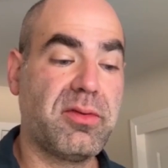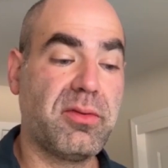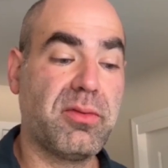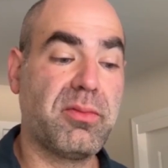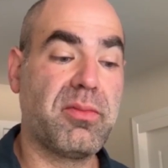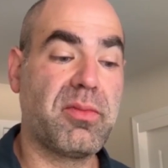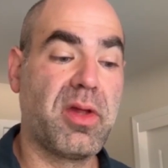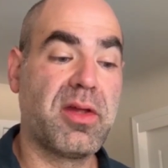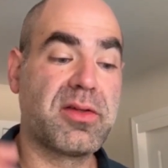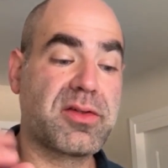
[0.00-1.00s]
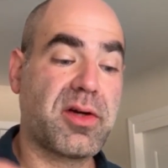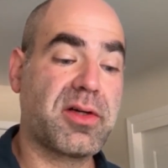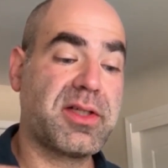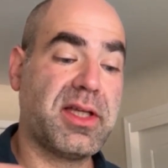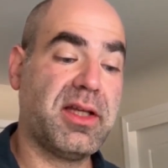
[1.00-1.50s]
to
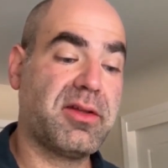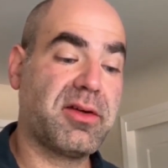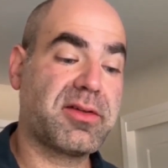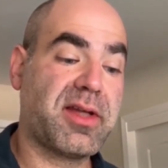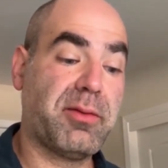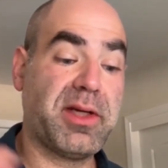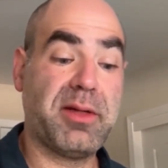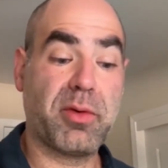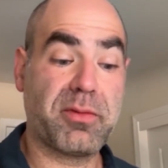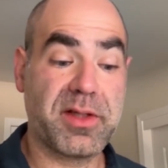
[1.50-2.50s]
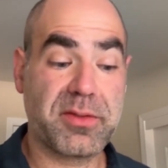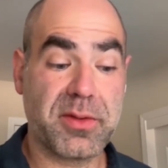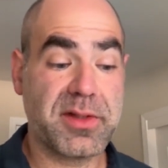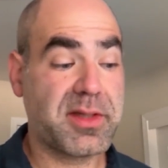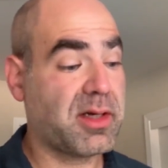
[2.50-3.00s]
start to either say we need more
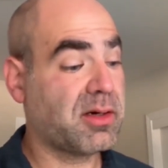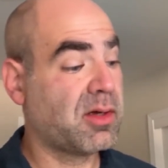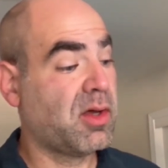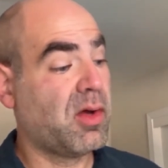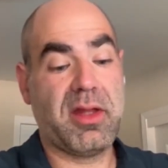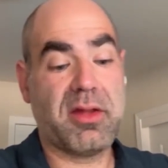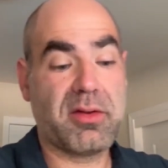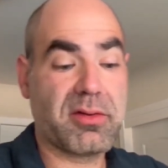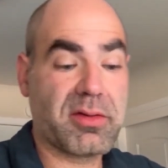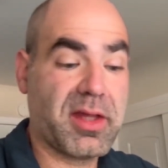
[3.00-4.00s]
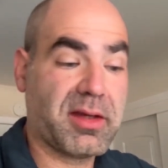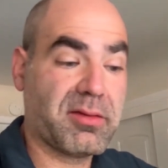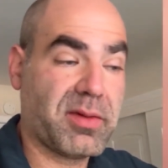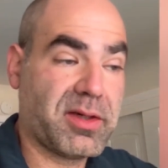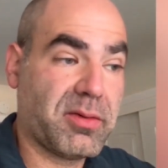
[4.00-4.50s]
resources there. The other
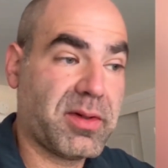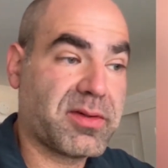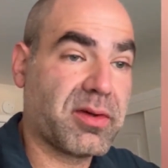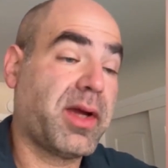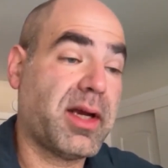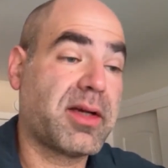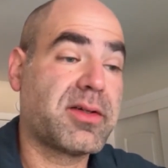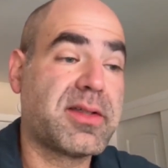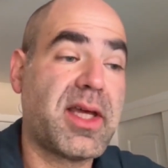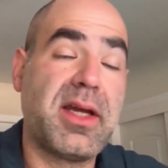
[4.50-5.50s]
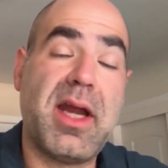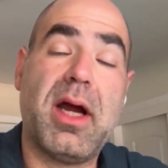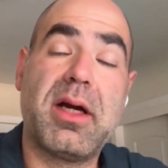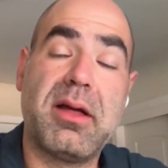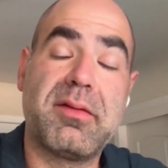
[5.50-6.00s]
thing we do is create, I should say, a
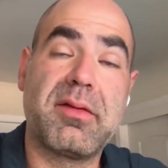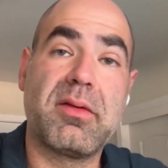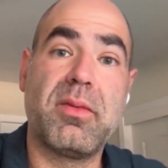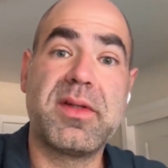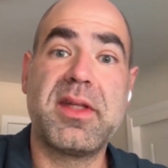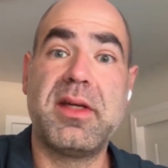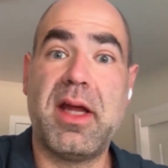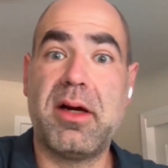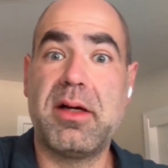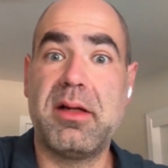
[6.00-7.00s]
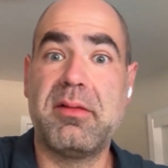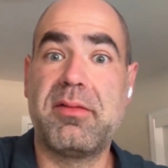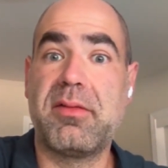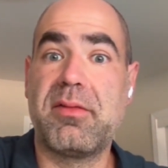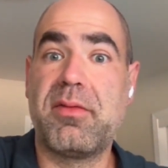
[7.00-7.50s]
narrative. What's the narrative
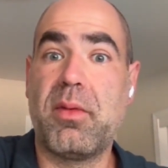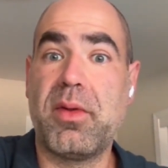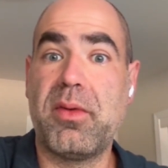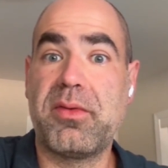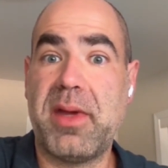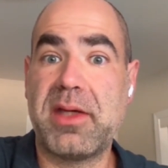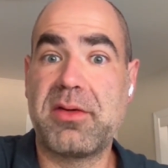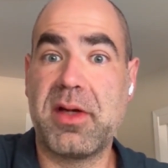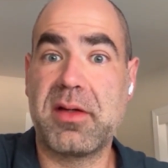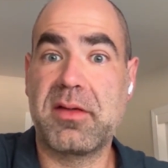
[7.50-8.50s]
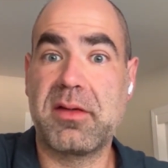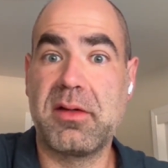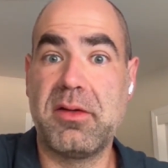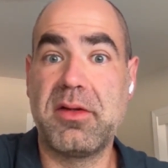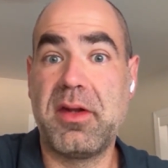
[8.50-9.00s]
for those metrics?
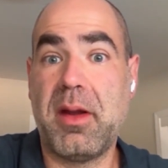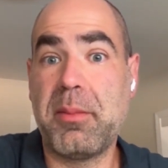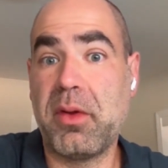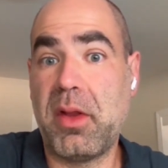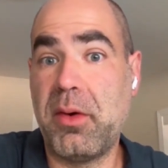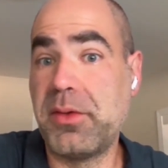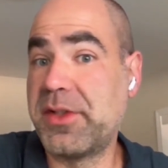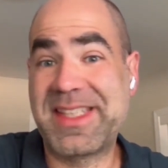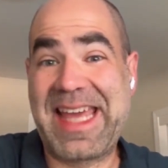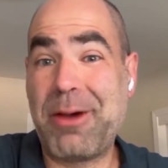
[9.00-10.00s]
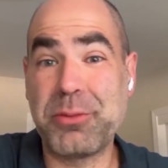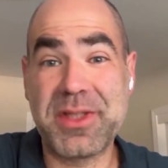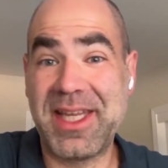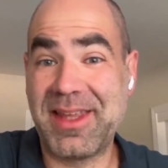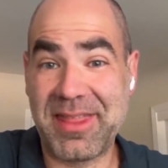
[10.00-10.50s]
The number alone, just
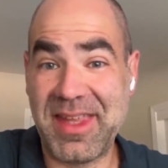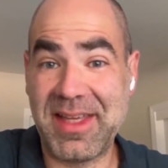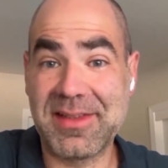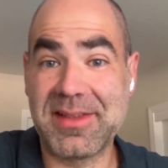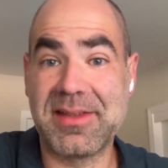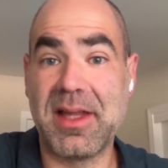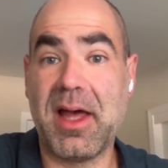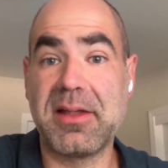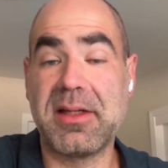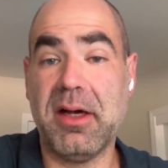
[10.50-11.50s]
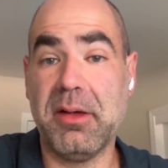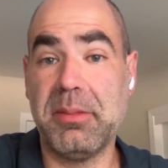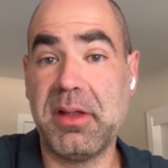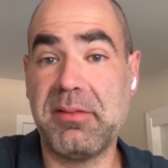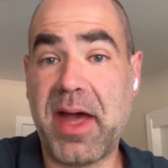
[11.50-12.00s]
counting things, is not
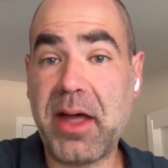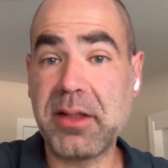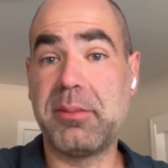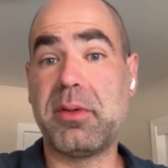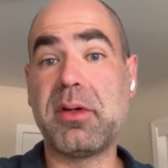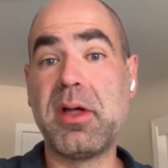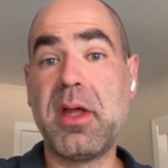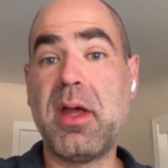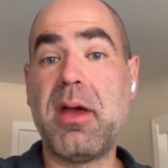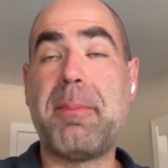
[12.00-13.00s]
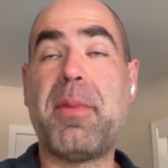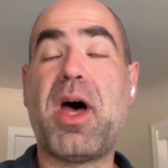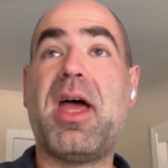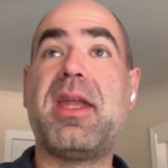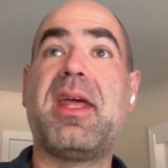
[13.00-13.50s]
terribly valuable.
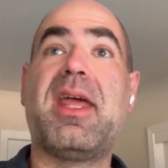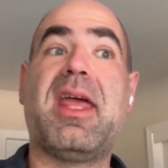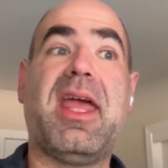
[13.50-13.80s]
But